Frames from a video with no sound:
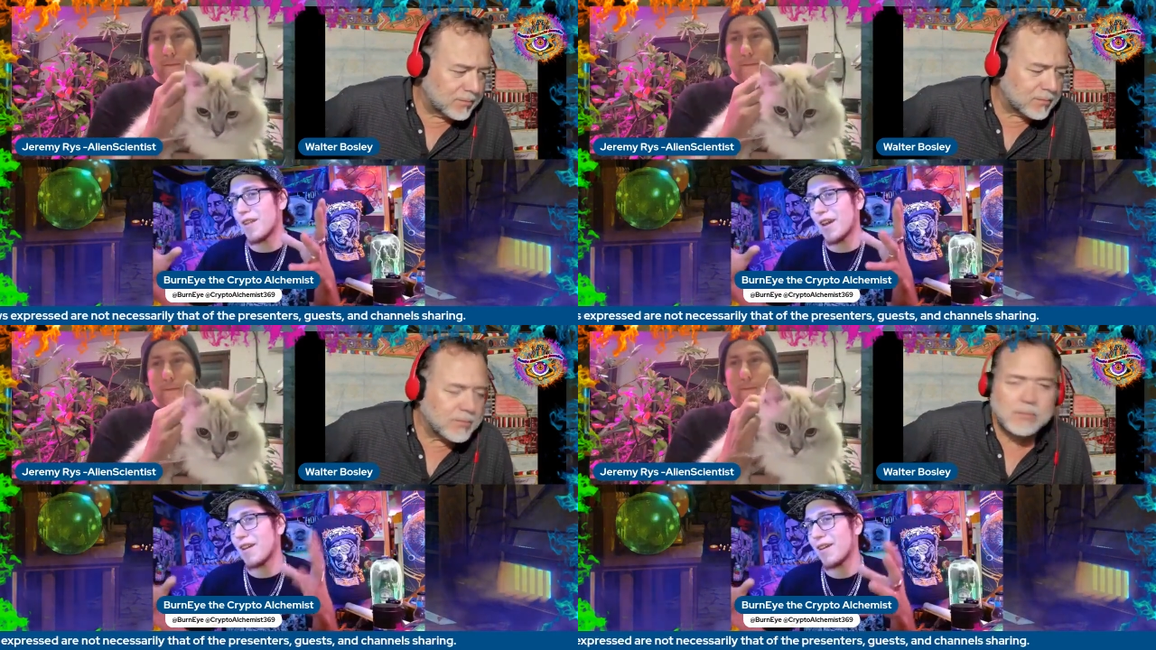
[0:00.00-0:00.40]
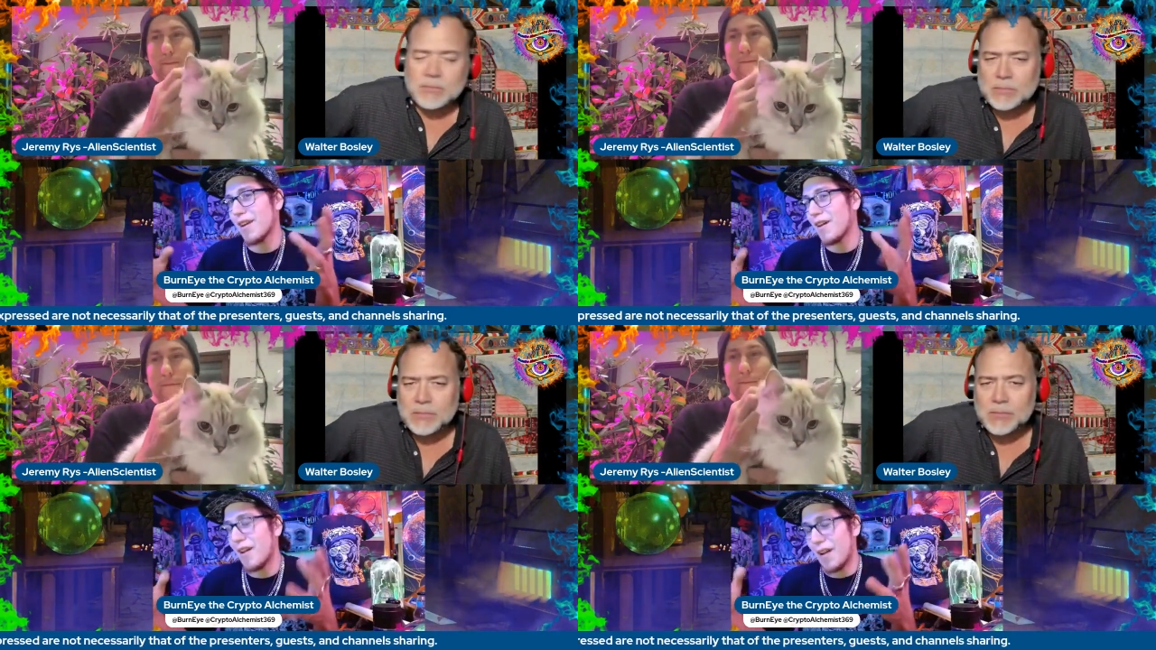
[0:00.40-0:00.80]
Speaker 1: like
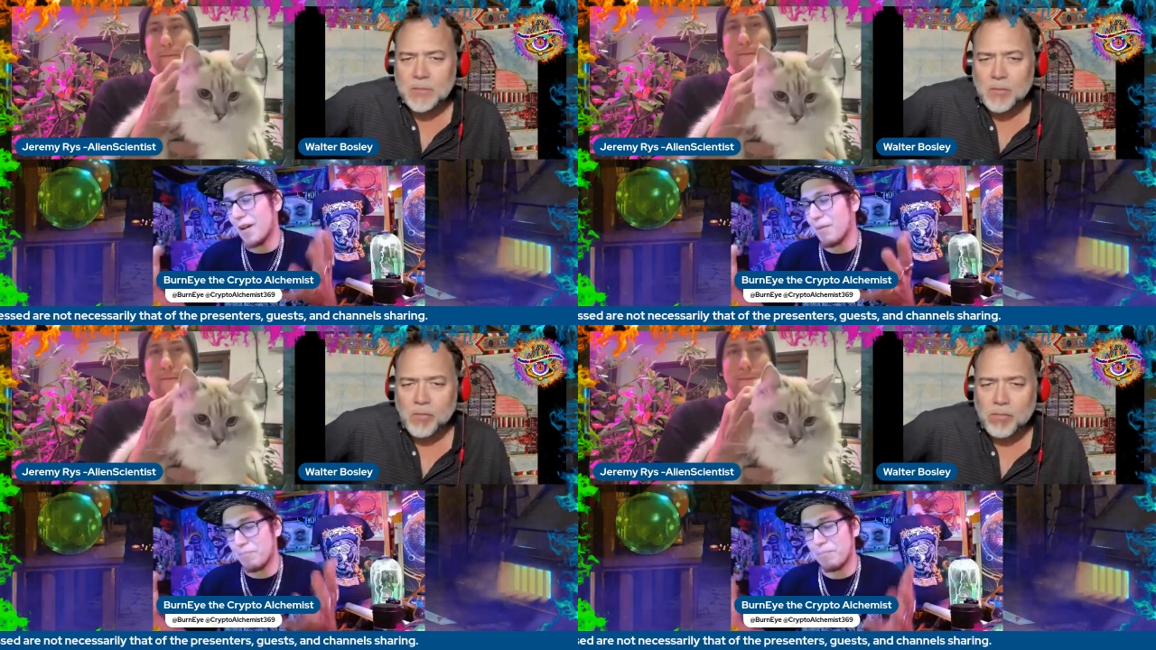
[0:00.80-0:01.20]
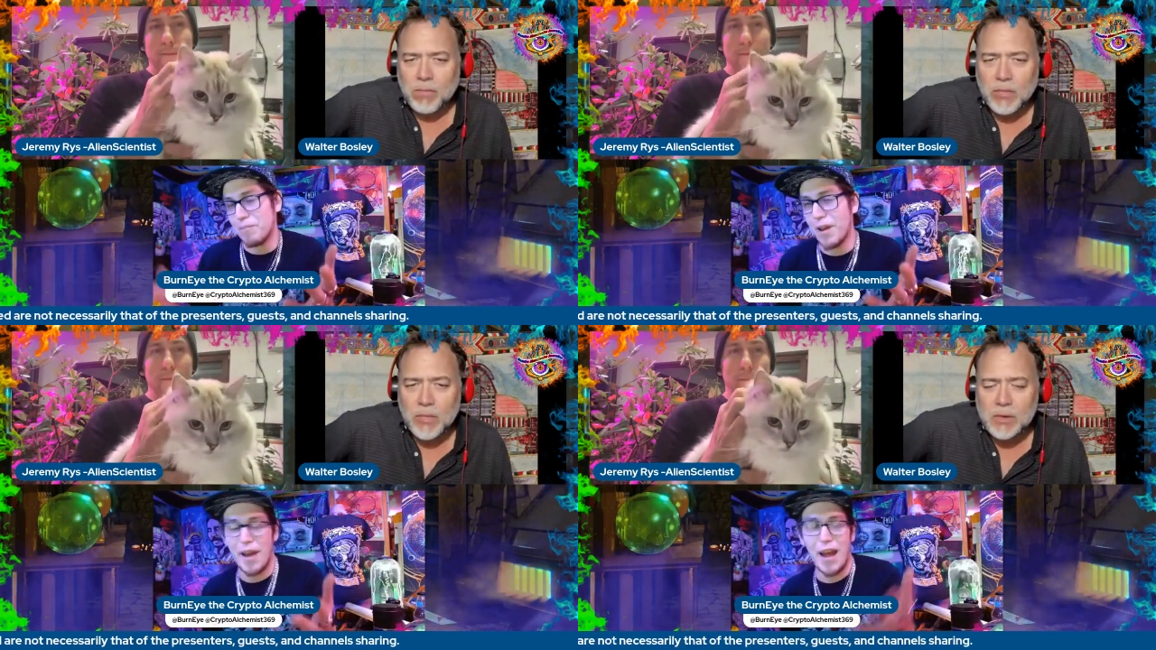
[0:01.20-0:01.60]
uh,
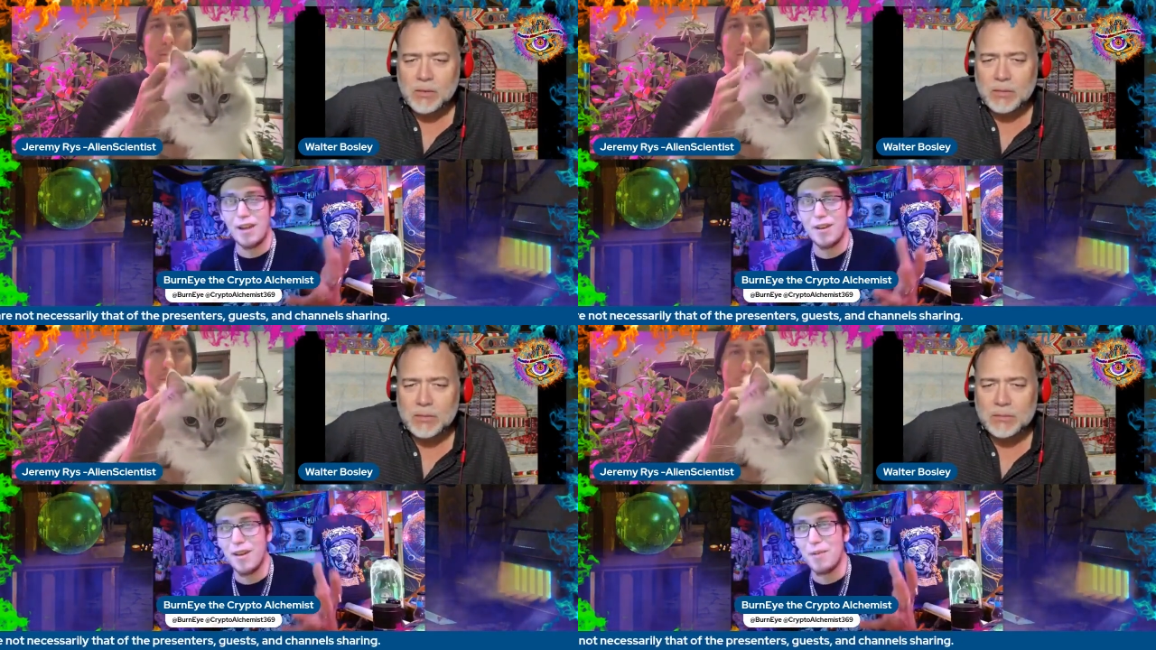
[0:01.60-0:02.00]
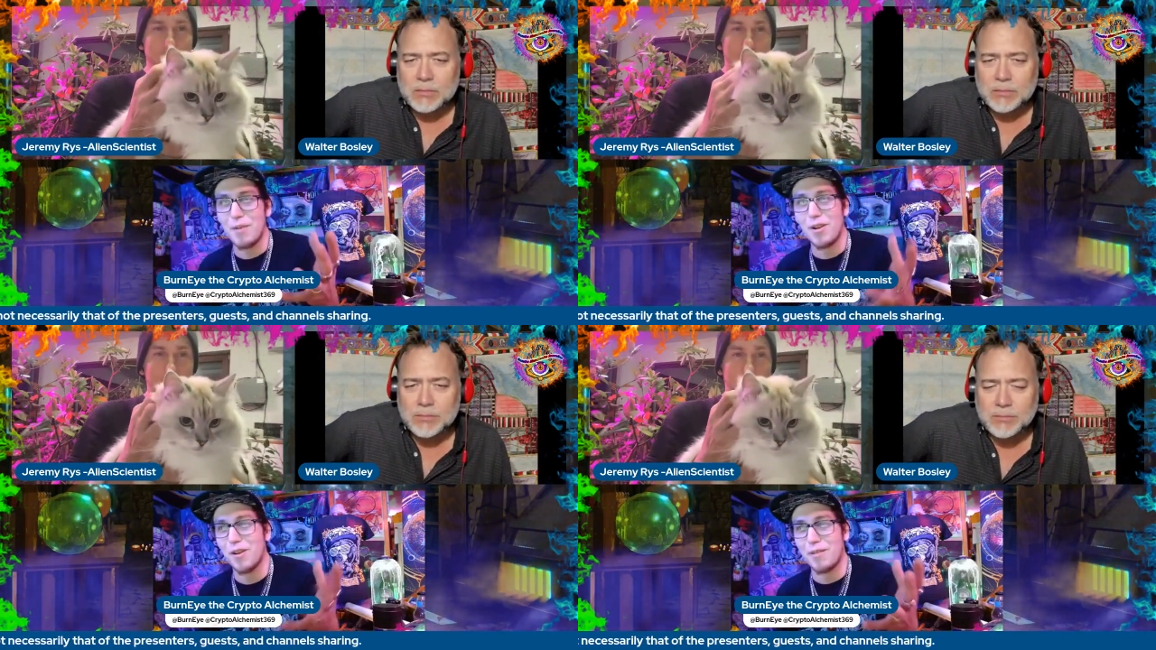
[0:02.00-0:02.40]
uh, academic
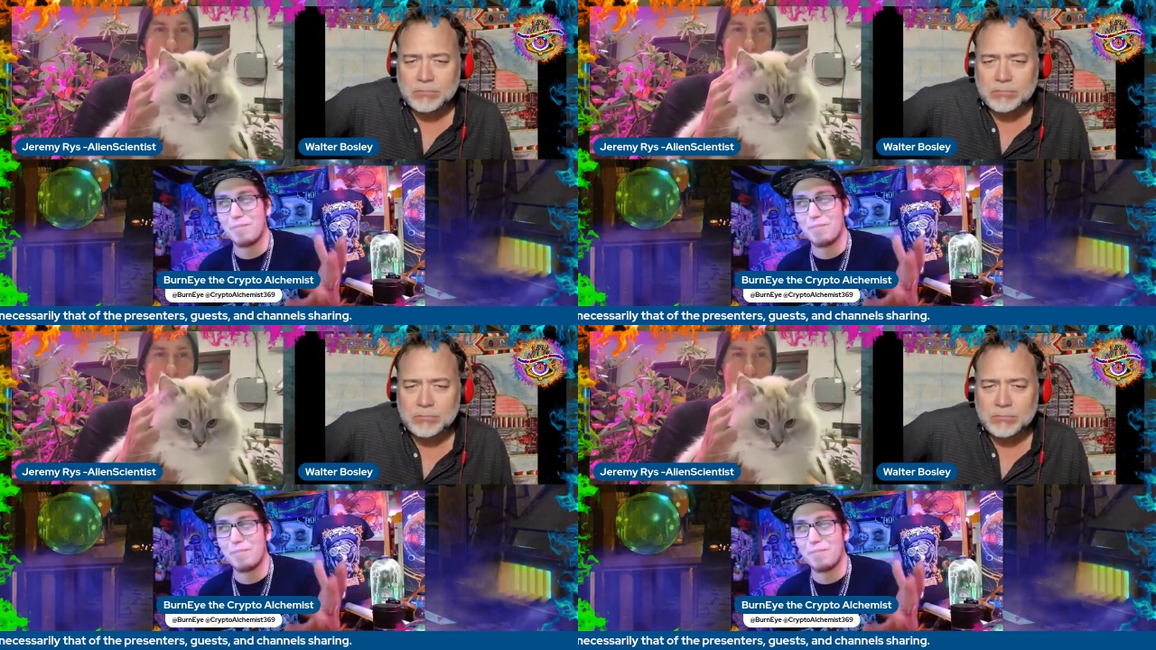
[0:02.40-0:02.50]
or